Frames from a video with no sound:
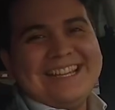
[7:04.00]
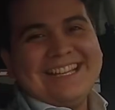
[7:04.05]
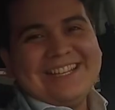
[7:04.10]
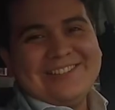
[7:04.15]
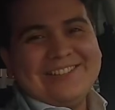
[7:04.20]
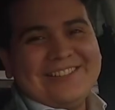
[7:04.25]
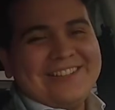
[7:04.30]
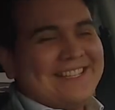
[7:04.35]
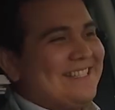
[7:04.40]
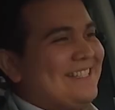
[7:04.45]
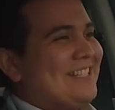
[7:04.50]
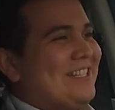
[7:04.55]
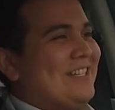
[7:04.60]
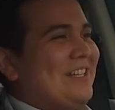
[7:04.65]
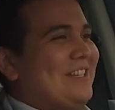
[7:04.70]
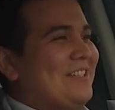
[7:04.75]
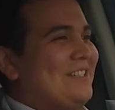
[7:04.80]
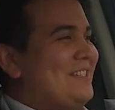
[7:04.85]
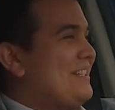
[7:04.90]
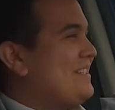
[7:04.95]
We hit
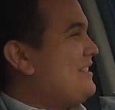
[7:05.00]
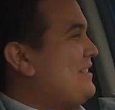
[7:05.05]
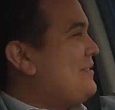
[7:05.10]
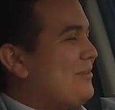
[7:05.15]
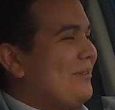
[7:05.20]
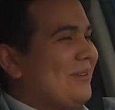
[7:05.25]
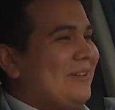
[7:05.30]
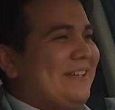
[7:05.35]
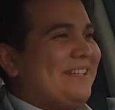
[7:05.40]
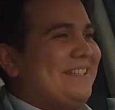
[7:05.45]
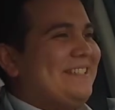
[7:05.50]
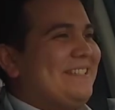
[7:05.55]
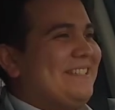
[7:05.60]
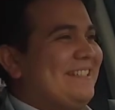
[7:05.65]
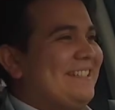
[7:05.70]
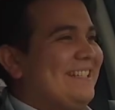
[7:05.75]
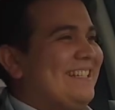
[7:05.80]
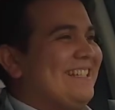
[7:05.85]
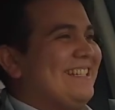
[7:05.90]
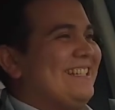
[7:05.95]
60 pretty easy.
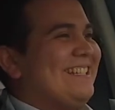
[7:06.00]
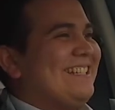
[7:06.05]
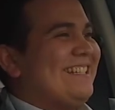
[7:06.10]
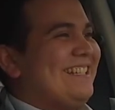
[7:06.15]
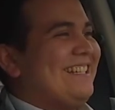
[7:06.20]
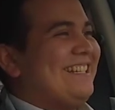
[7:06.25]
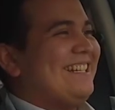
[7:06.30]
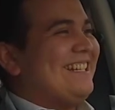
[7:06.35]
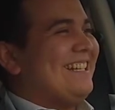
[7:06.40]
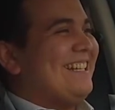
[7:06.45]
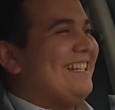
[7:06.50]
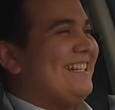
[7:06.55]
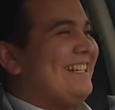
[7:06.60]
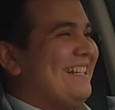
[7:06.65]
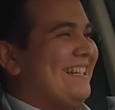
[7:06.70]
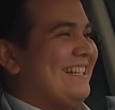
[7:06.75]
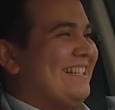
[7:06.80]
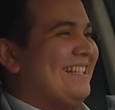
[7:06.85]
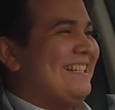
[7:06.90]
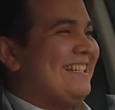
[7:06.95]

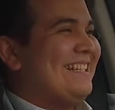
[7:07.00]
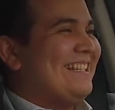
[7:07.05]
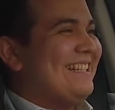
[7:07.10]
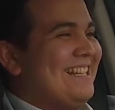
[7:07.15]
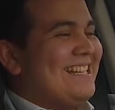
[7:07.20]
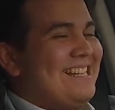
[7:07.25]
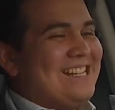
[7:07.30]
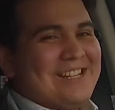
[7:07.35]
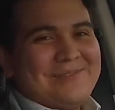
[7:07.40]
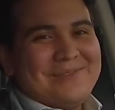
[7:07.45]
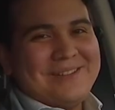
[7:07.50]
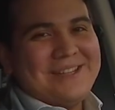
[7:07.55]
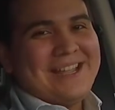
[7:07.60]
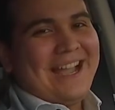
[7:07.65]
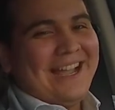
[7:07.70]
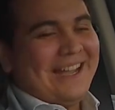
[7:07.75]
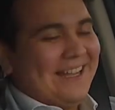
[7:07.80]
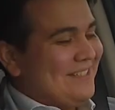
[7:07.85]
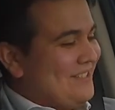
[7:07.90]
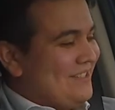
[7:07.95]
But
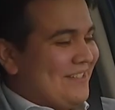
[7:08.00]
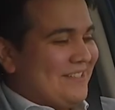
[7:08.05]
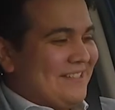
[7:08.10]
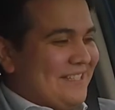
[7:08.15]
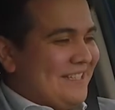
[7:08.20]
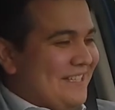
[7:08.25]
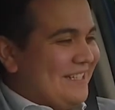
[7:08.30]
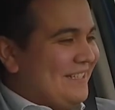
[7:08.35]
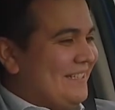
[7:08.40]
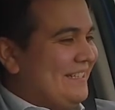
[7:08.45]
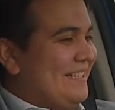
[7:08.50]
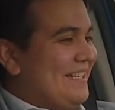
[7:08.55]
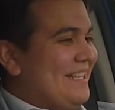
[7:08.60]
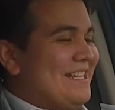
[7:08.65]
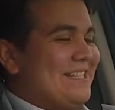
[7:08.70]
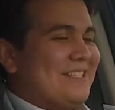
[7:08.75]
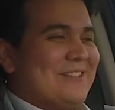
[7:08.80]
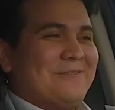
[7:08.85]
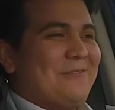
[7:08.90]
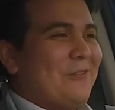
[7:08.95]
yeah, as you can see,
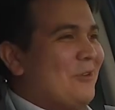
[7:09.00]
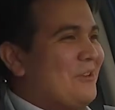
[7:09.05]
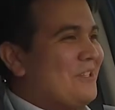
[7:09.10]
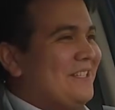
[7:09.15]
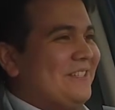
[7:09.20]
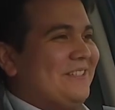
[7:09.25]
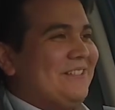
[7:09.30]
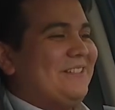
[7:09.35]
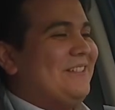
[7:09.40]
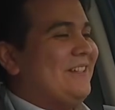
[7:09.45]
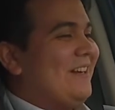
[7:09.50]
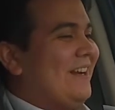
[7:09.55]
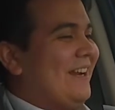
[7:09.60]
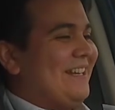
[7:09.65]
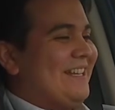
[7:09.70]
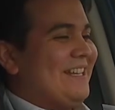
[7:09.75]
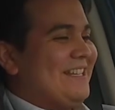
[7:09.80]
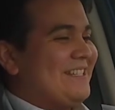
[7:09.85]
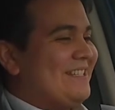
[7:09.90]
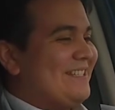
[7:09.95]
it's a 4-cylinder and
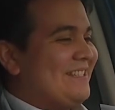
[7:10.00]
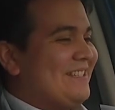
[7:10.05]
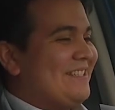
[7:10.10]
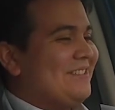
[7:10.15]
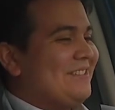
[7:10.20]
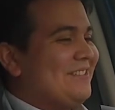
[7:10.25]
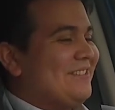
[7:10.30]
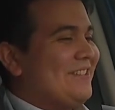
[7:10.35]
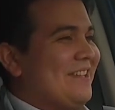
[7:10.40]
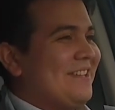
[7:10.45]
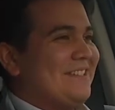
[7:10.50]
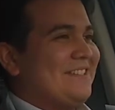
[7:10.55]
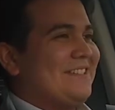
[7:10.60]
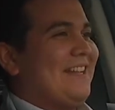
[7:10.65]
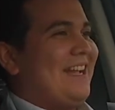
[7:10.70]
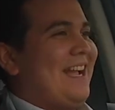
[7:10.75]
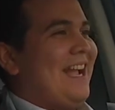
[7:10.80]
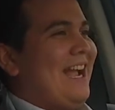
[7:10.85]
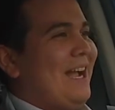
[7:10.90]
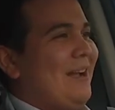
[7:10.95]
it still just
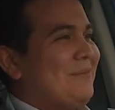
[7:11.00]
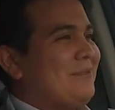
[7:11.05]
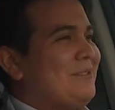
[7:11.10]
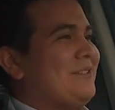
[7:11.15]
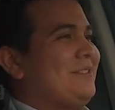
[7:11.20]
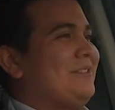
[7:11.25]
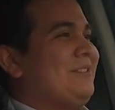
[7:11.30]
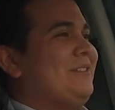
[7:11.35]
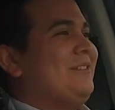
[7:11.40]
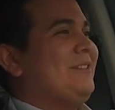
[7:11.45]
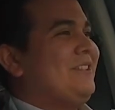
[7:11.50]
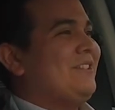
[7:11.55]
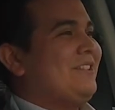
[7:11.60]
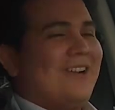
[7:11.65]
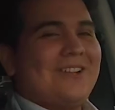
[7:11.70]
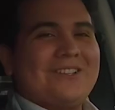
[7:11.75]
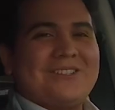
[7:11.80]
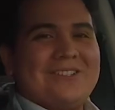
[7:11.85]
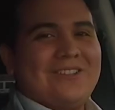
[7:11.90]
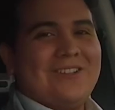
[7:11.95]
absolutely
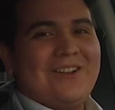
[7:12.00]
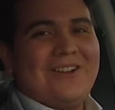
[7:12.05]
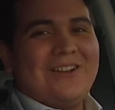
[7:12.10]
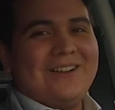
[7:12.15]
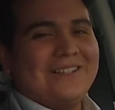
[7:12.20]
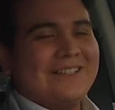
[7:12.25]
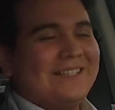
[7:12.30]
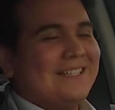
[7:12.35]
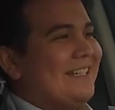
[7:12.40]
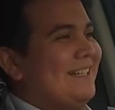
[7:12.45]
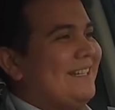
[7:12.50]
chugs along.